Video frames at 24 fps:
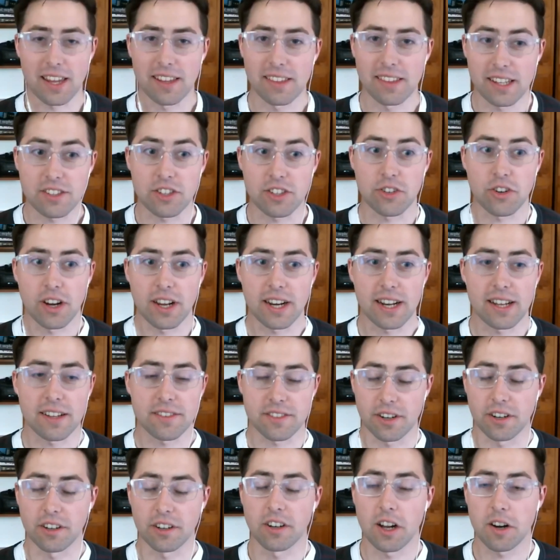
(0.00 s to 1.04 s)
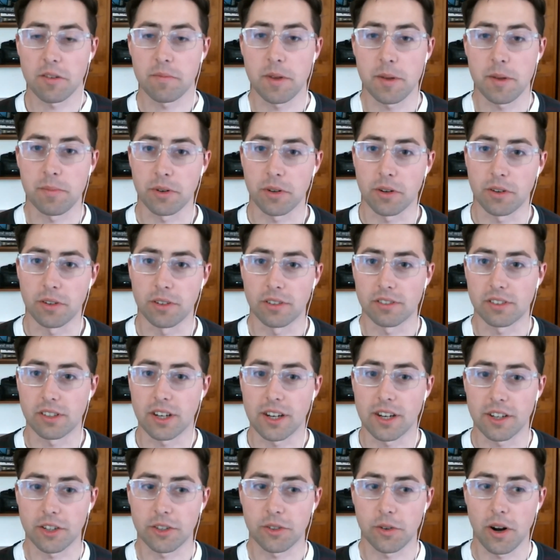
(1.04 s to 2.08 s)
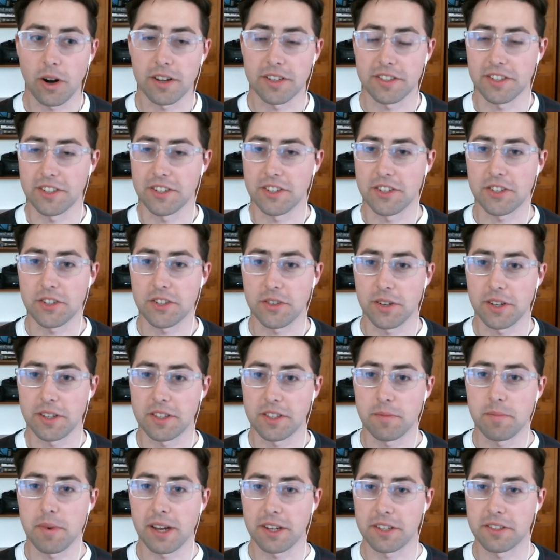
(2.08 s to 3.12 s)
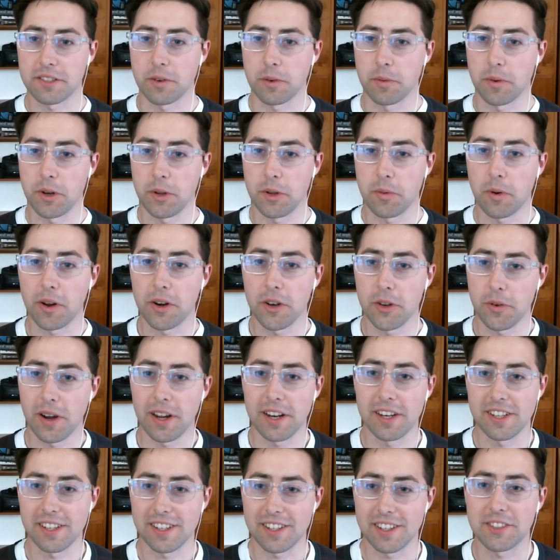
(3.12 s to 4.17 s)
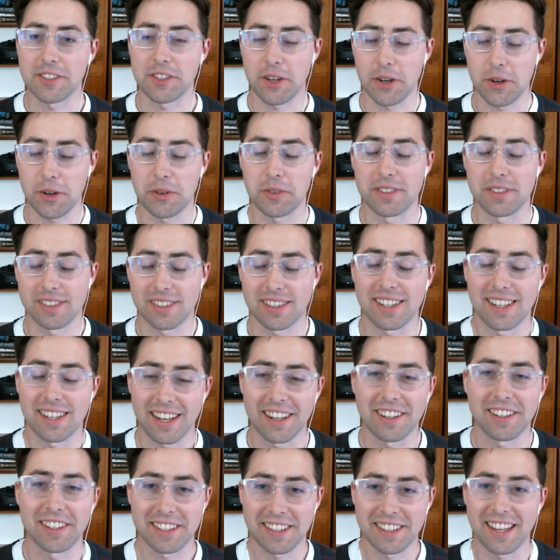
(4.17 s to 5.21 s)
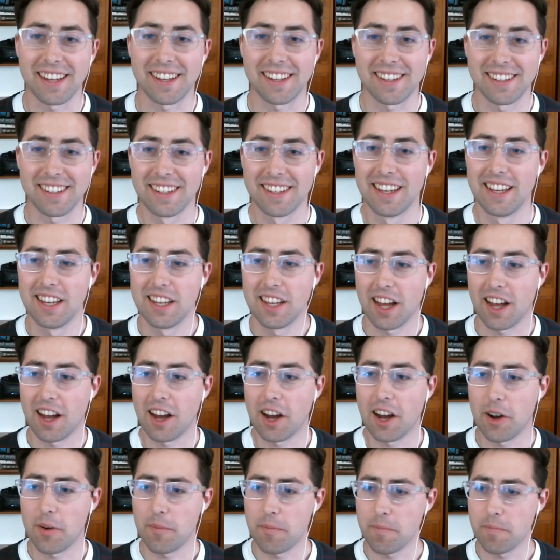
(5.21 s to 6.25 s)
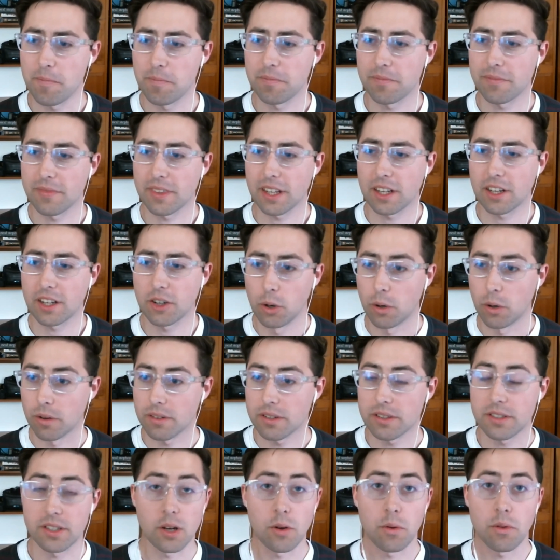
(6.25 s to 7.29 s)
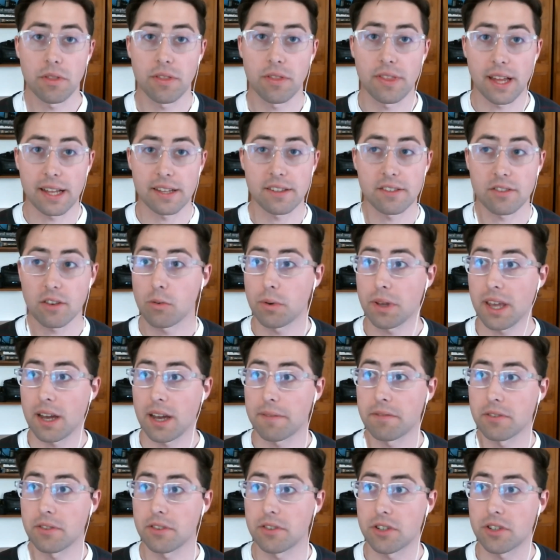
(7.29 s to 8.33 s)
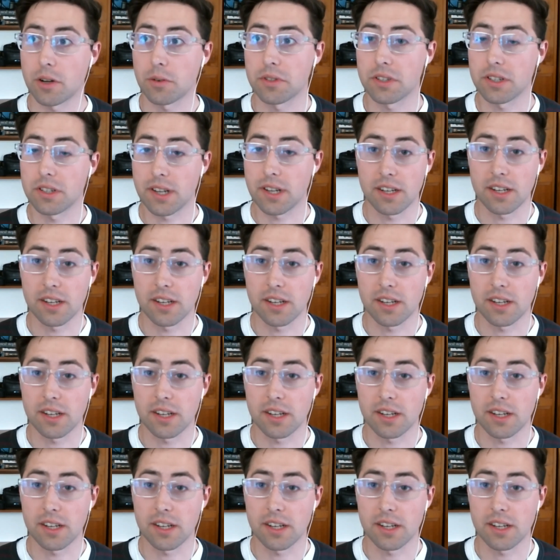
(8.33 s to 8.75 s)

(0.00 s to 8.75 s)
That's a great answer. A lot of people cross industry is the best for when you want new ideas. So I like that. Cool. So that's all we have for the show today.